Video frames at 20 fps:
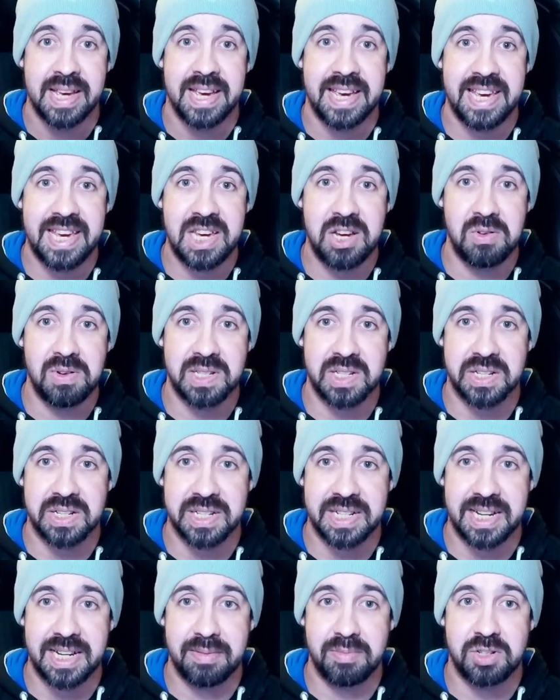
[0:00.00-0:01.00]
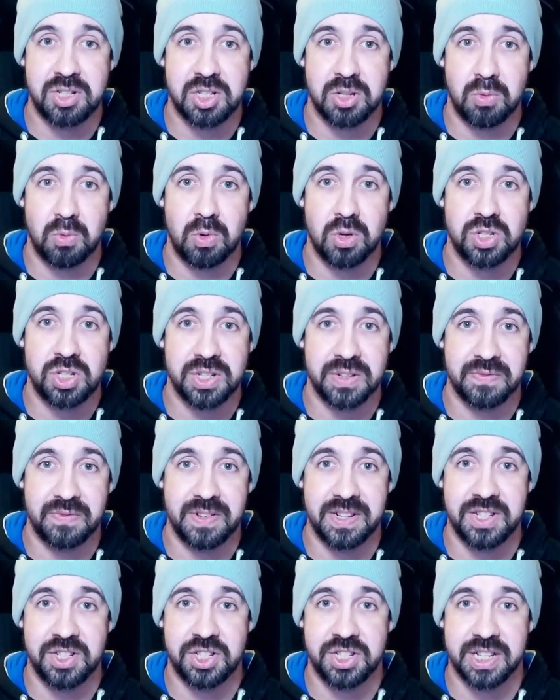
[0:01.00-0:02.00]
He who is unnamed shall watch
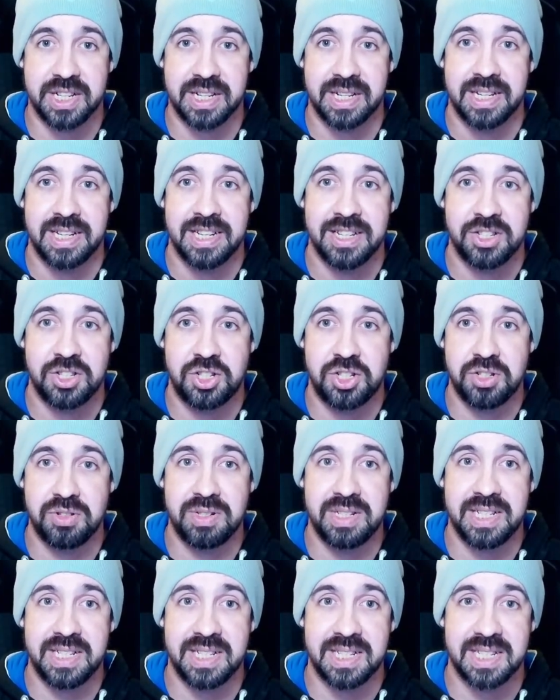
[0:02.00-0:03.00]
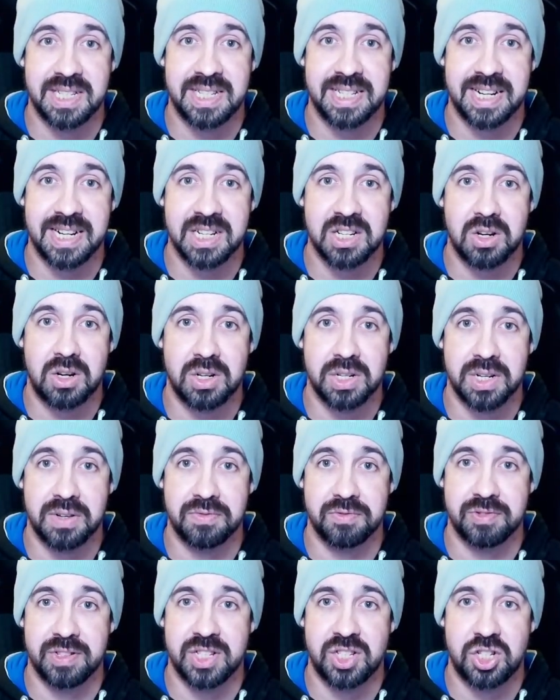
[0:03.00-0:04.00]
unflinching, duty to stand guard
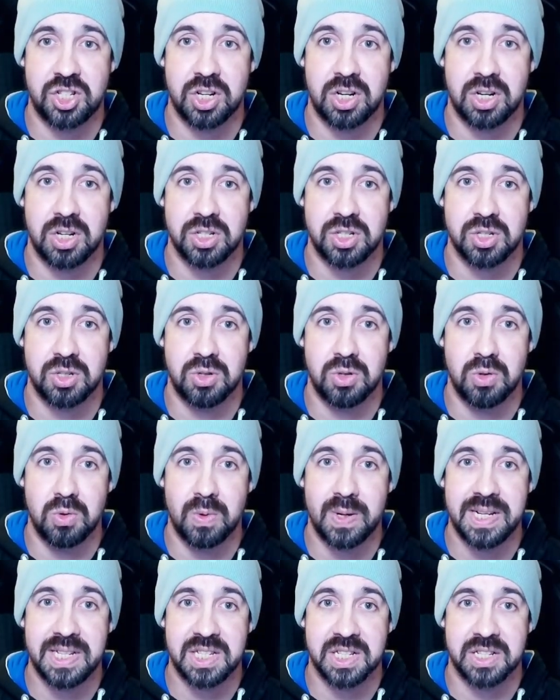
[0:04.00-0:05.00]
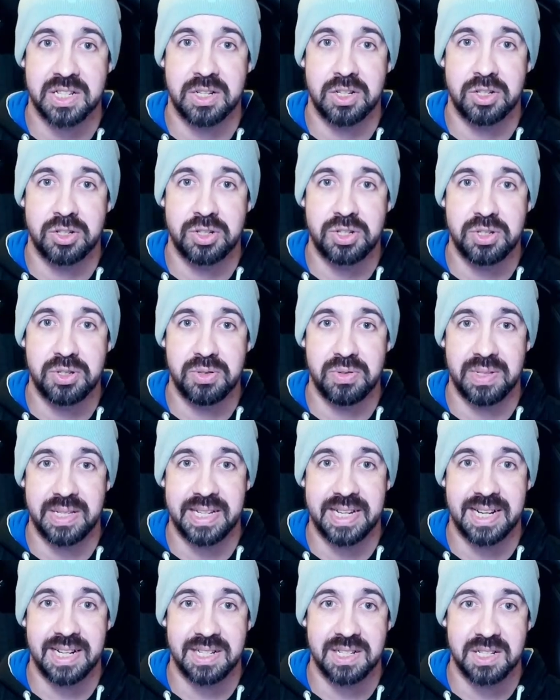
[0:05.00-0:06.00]
over his charge, always and unto
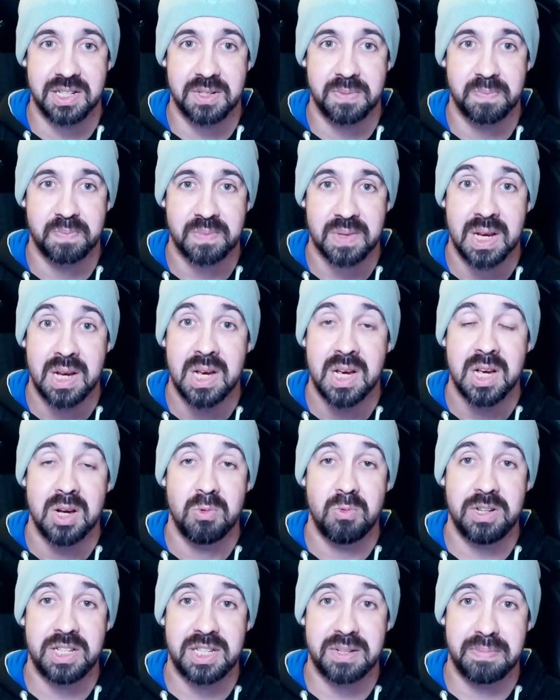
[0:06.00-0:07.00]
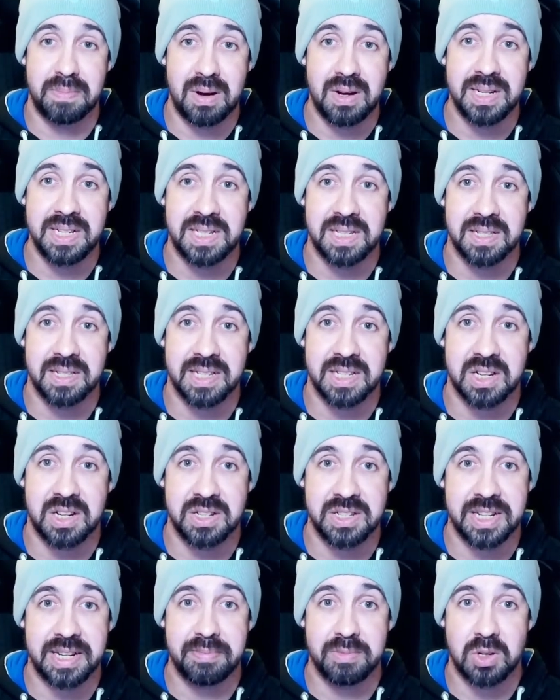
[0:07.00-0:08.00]
the end. We surmise that this
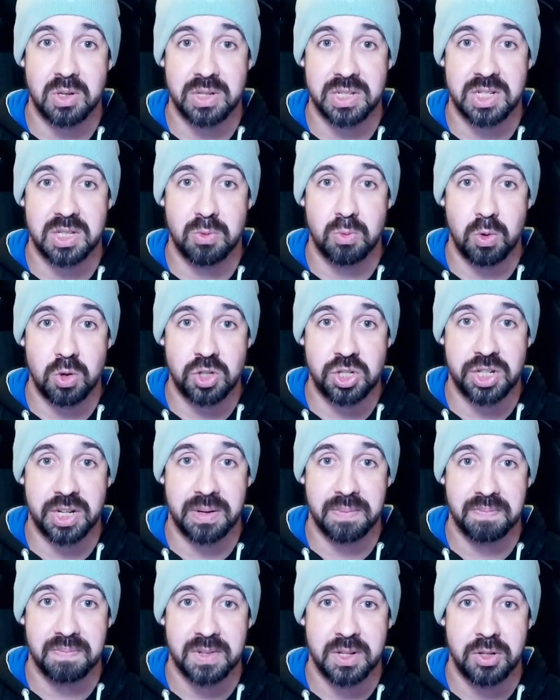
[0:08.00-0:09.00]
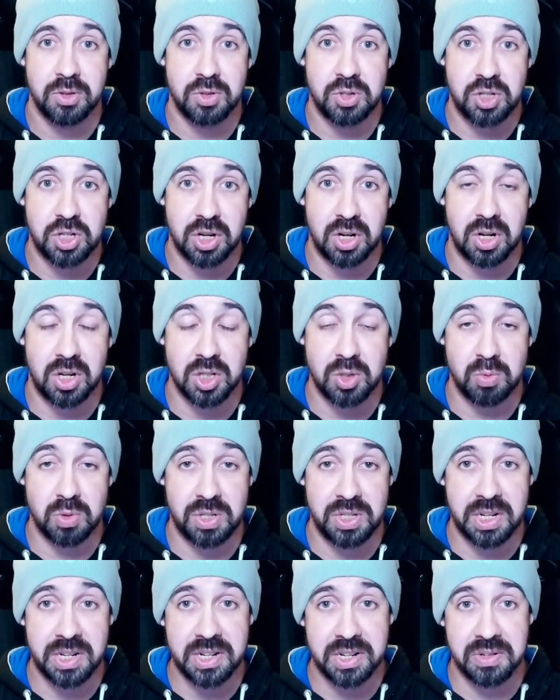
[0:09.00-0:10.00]
unnamed god is the Watcher, whose charge
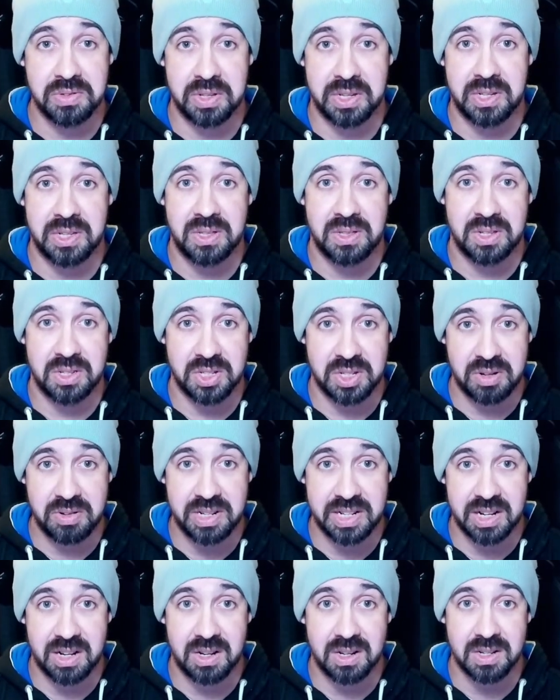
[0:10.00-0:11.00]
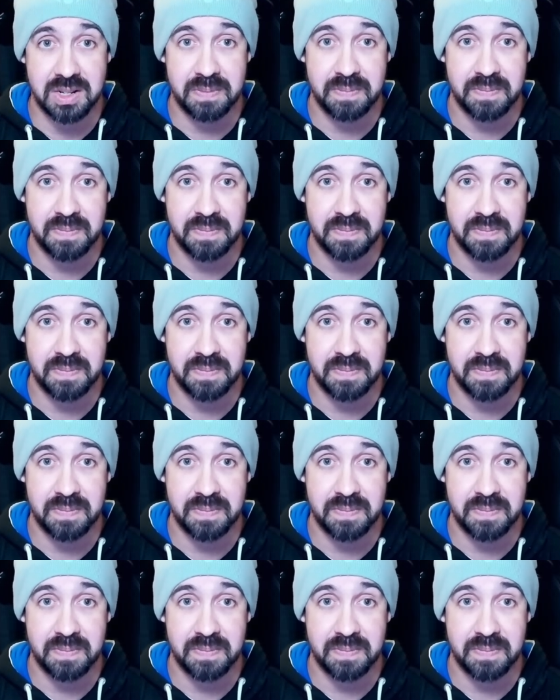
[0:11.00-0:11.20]
was none other than Zodiark.